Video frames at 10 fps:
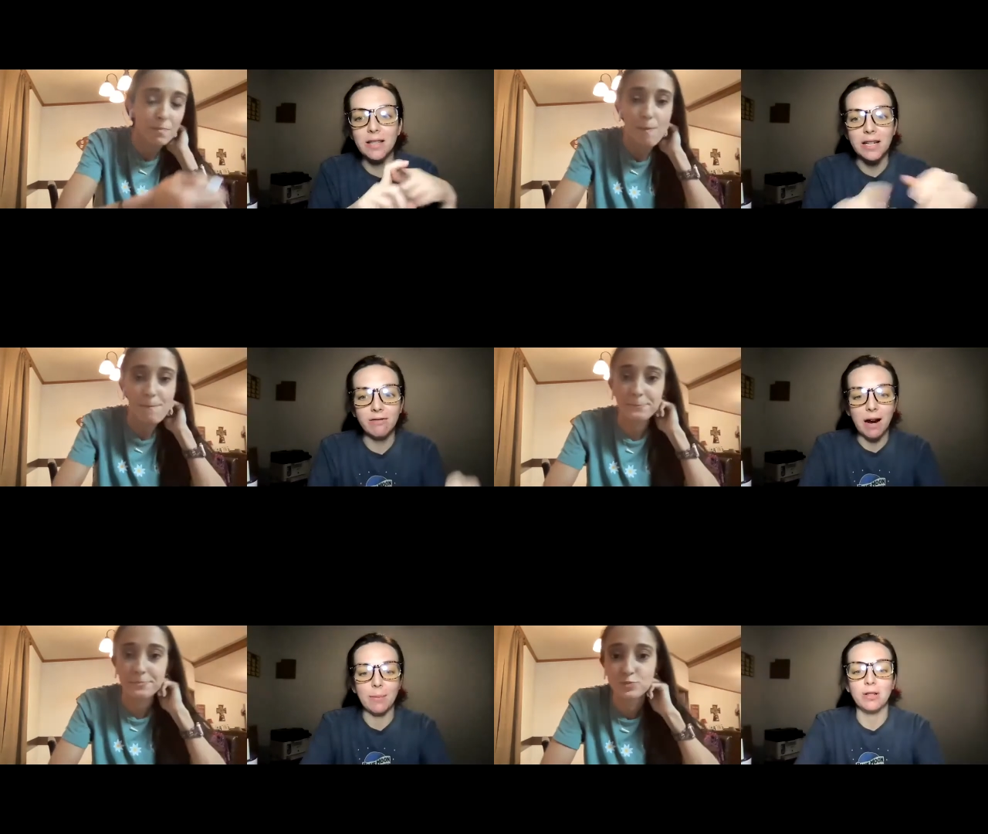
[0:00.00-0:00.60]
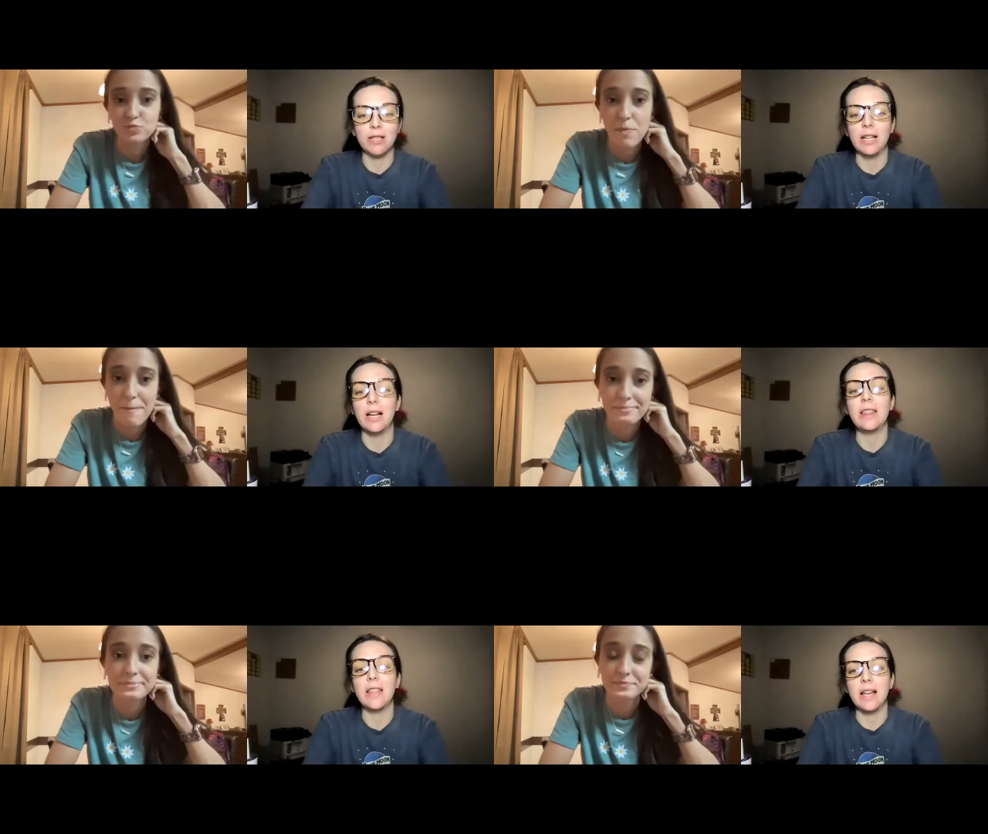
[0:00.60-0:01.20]
Speaker 1: sadie robertson
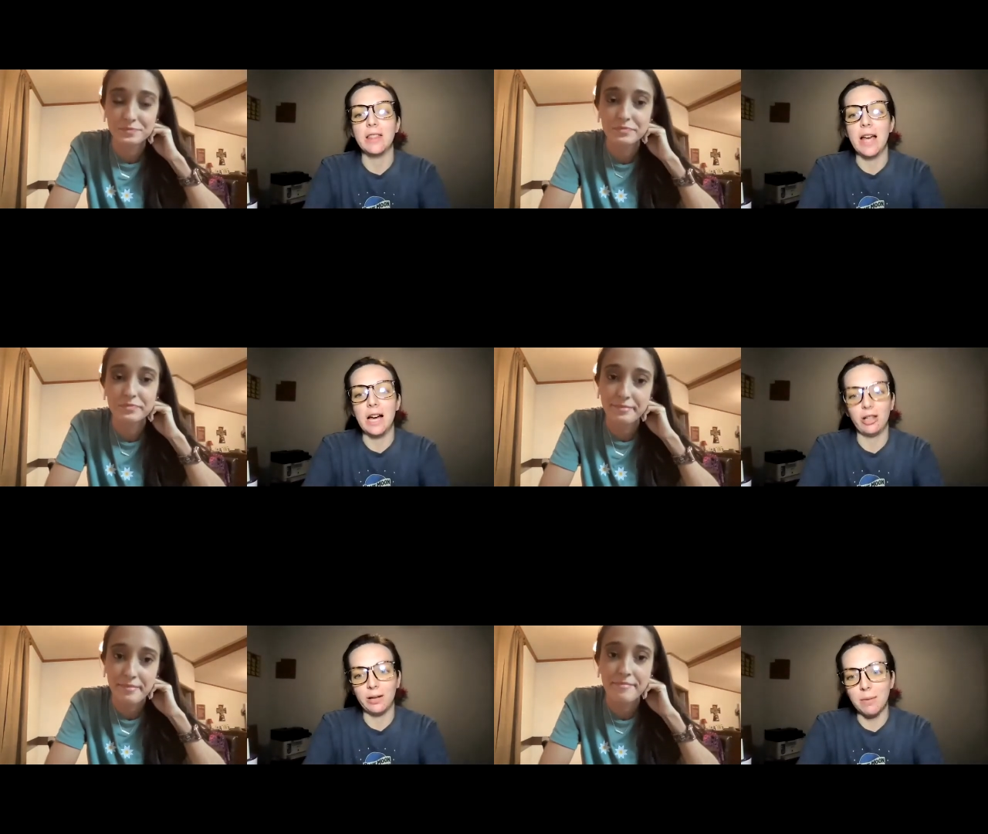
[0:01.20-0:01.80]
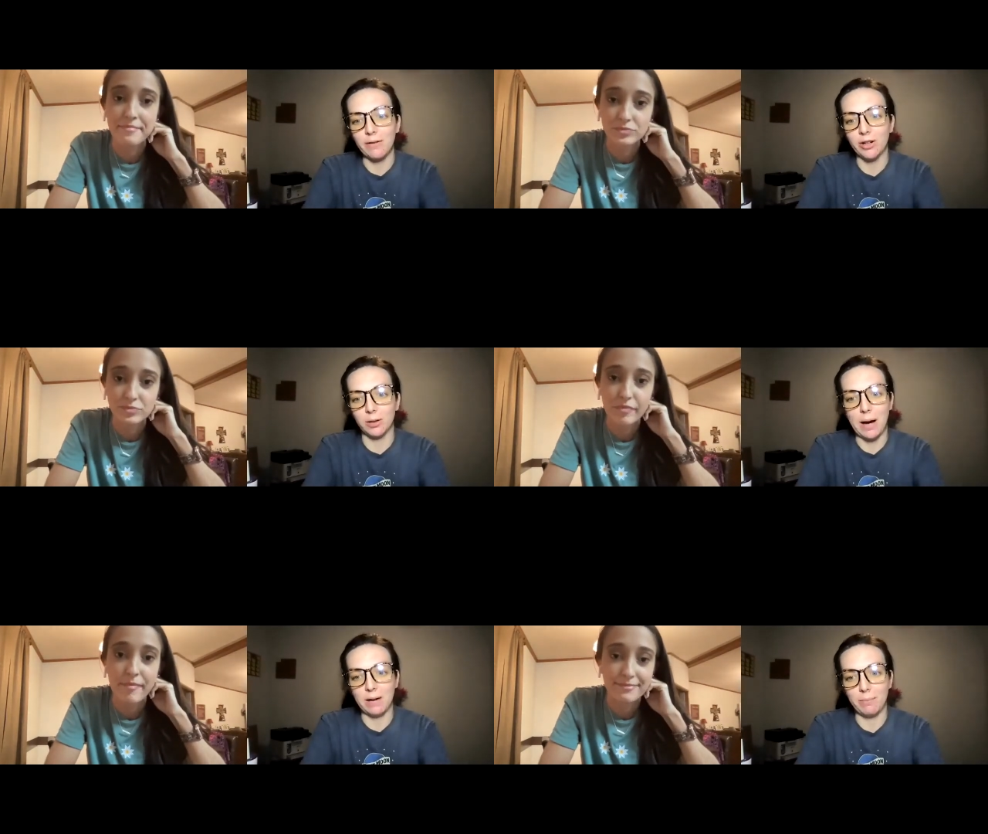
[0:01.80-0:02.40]
and then the ashley
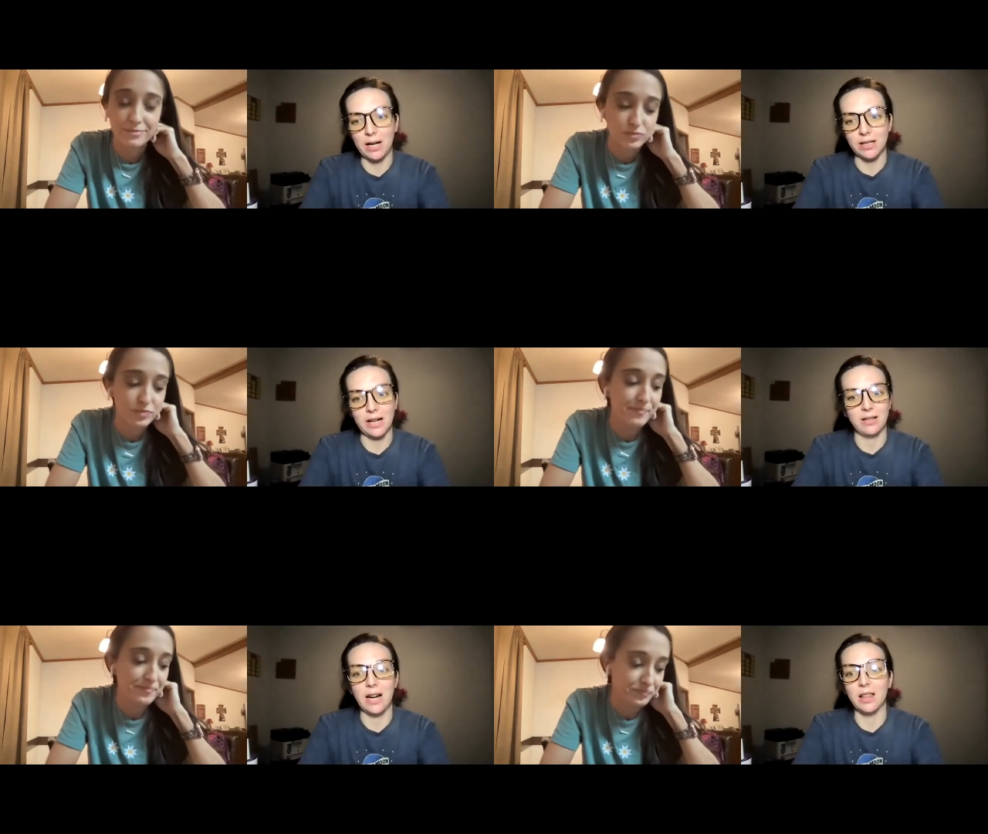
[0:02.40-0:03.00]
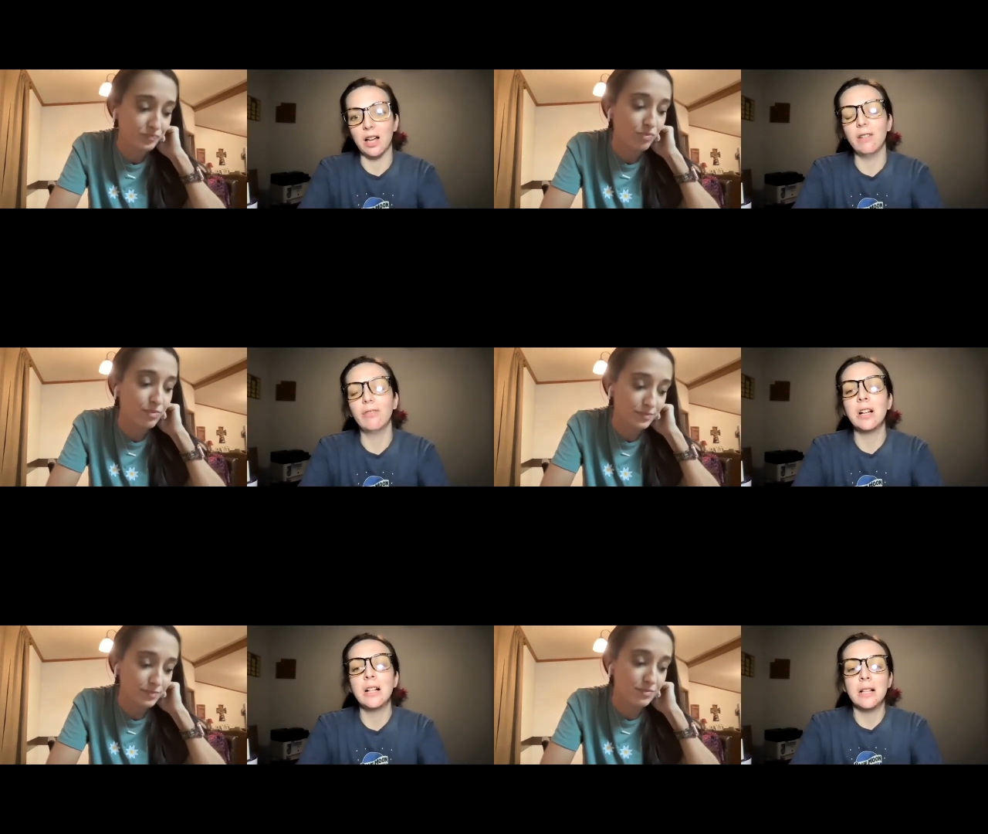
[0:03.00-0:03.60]
mayfield po- podcast i
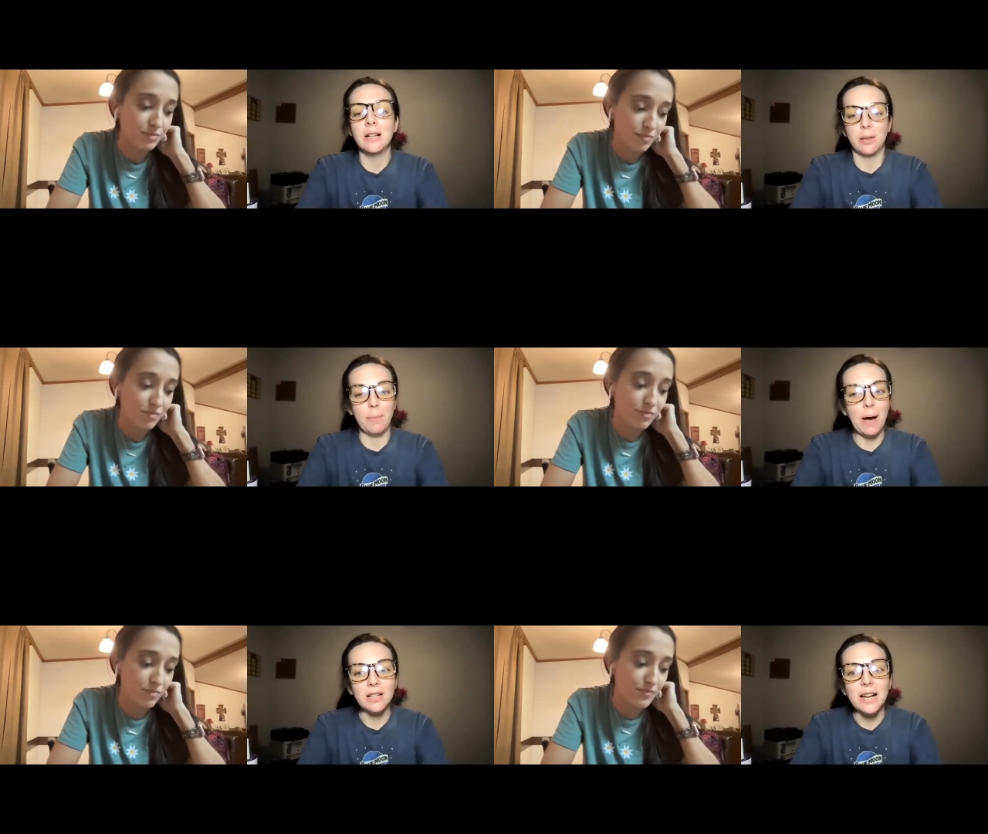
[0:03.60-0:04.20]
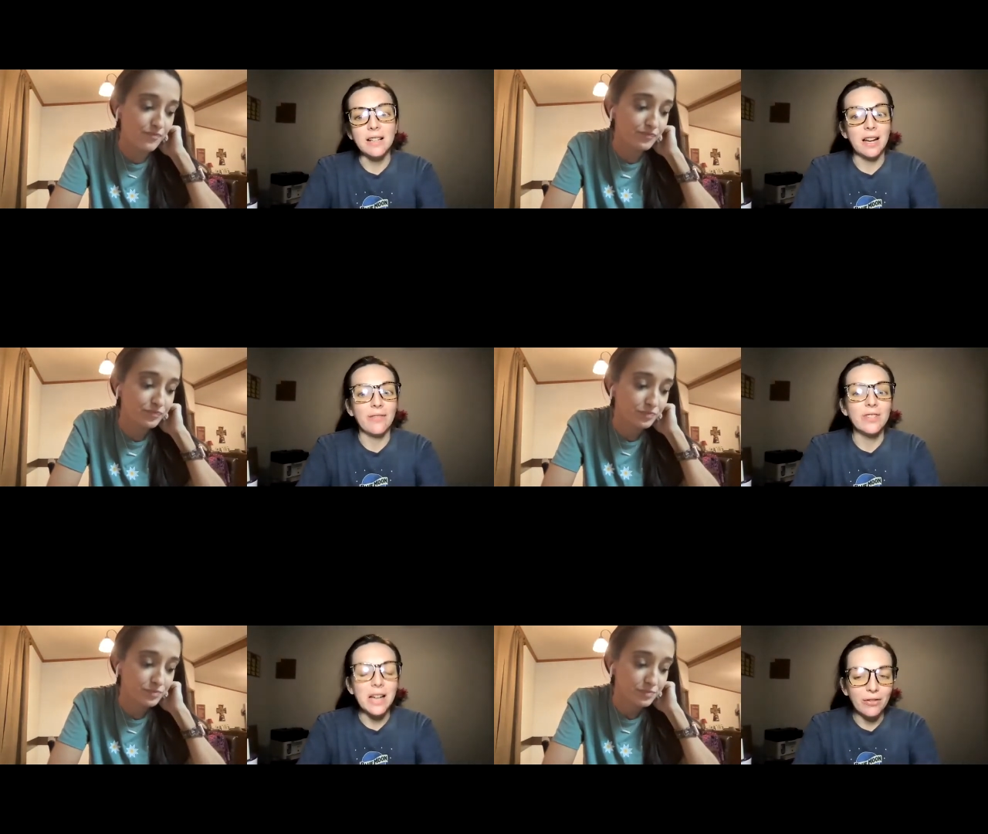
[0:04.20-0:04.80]
love the mm-hmm. podcast
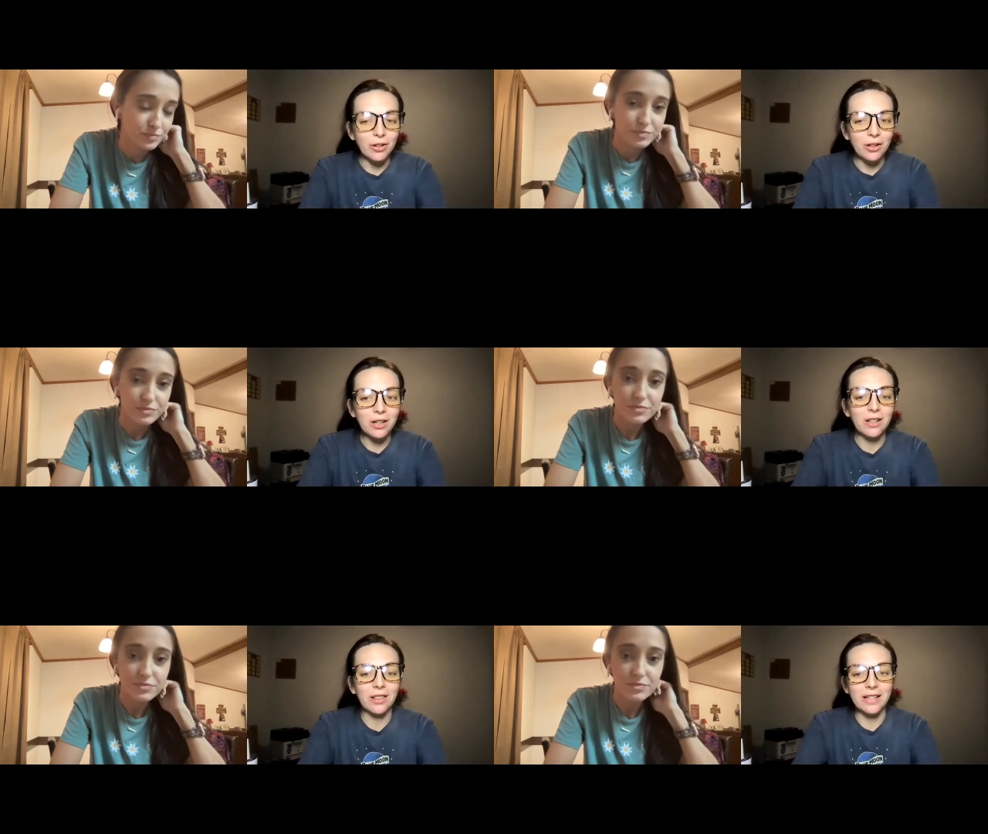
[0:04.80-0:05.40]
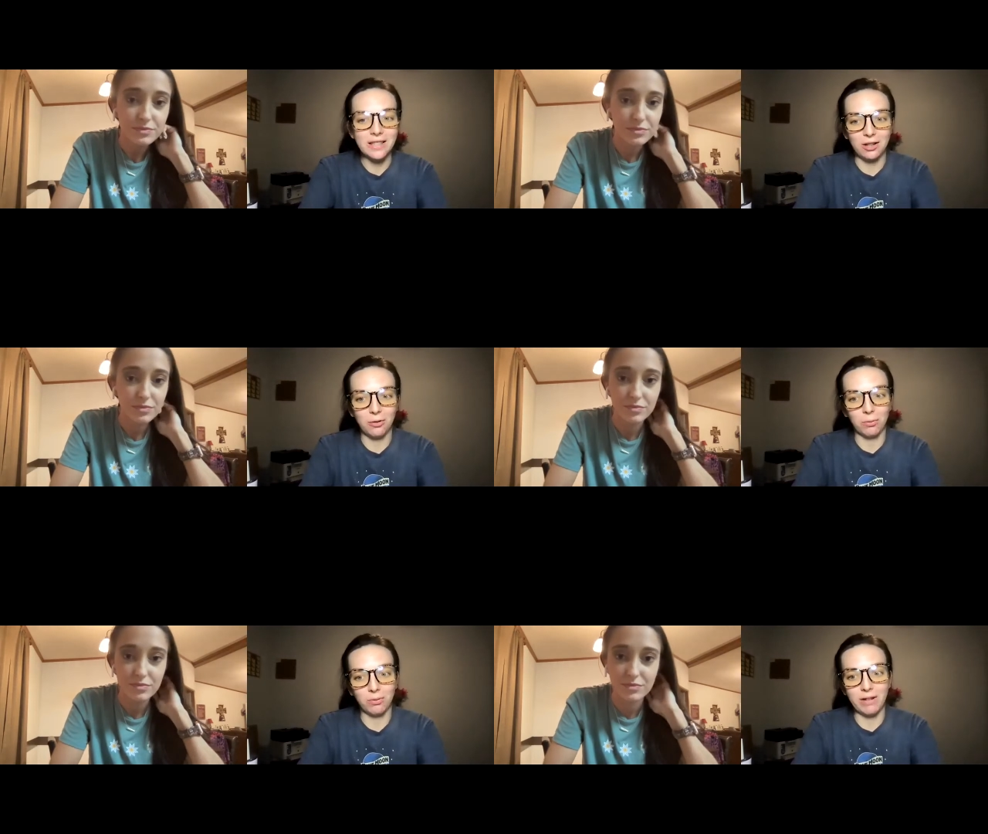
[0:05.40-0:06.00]
i've never listened
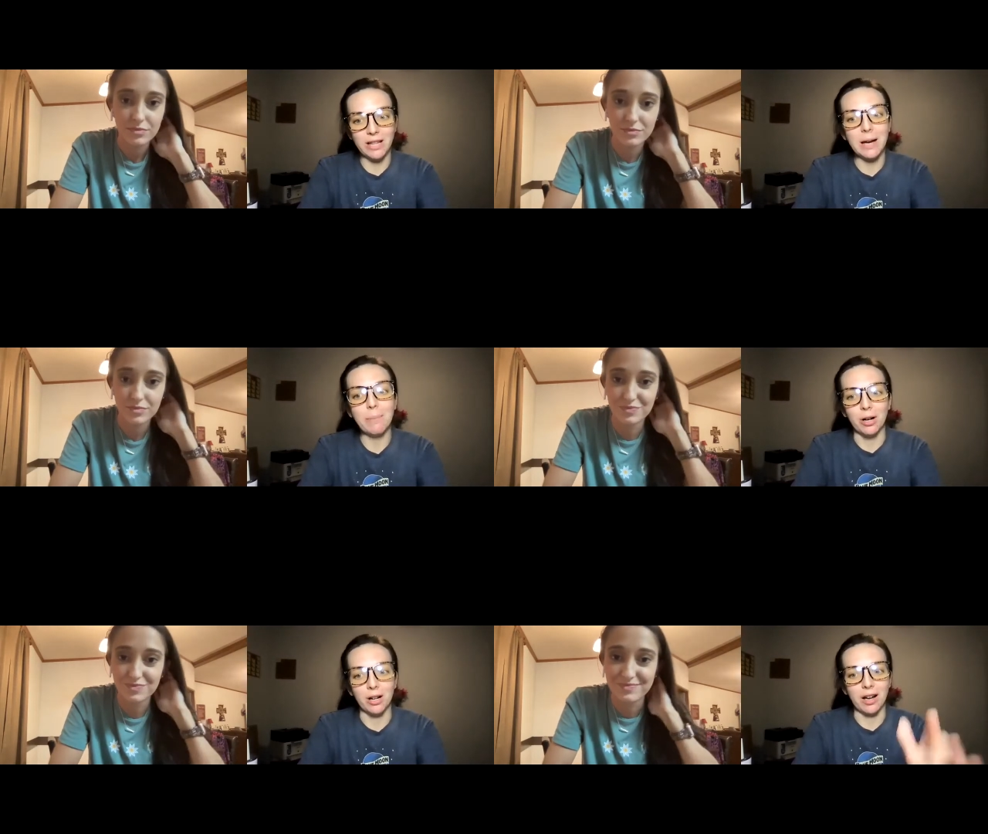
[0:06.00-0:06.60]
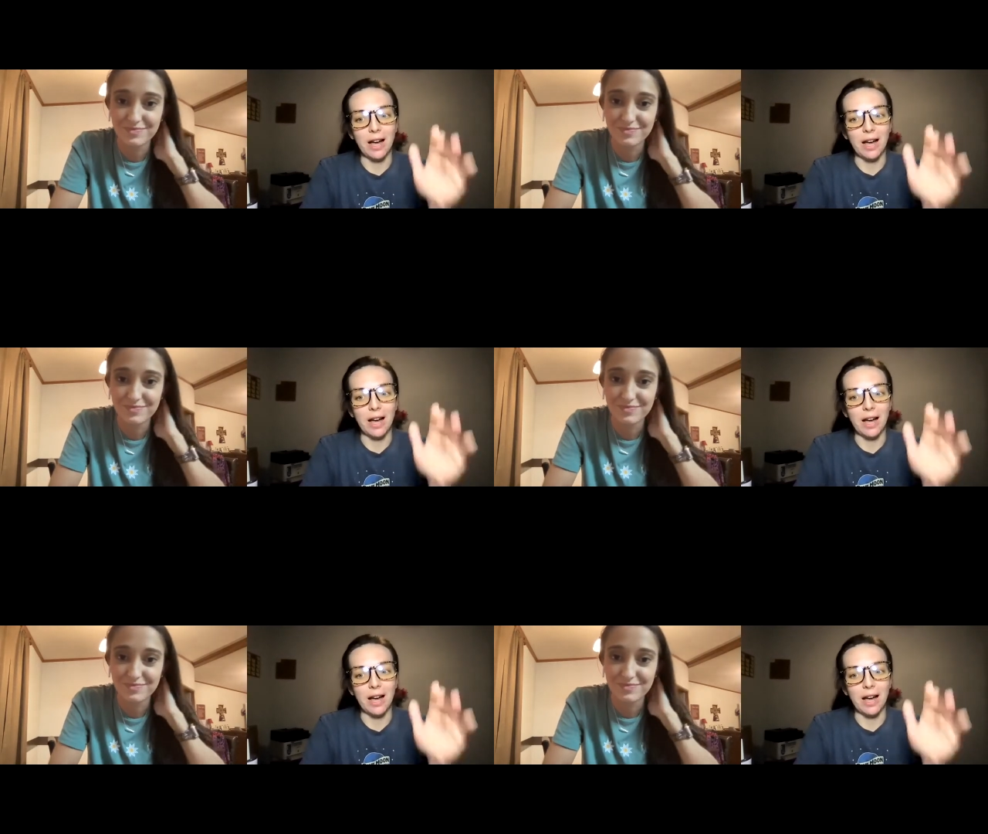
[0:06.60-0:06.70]
or read that book